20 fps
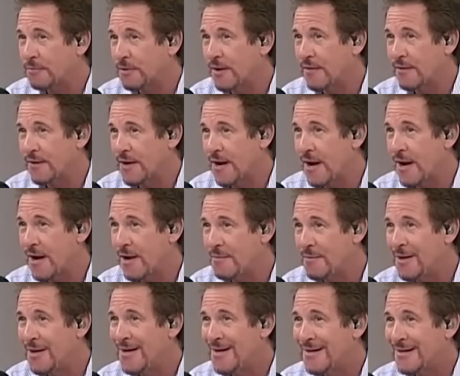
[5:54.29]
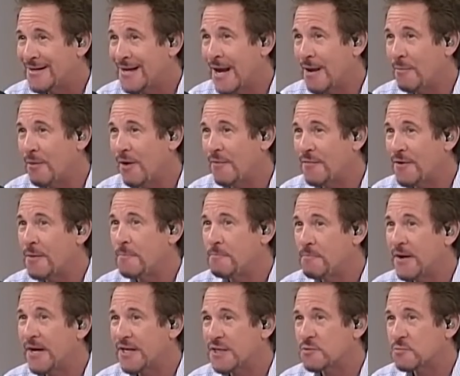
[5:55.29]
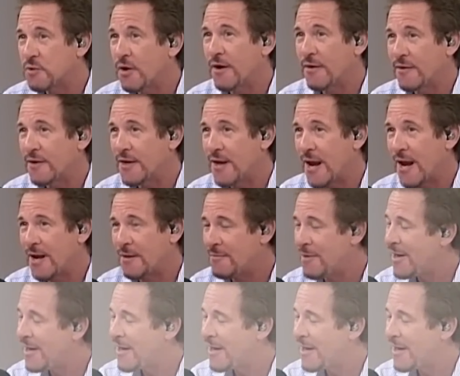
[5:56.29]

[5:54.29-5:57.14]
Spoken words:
play of the game came on the biggest play of the game,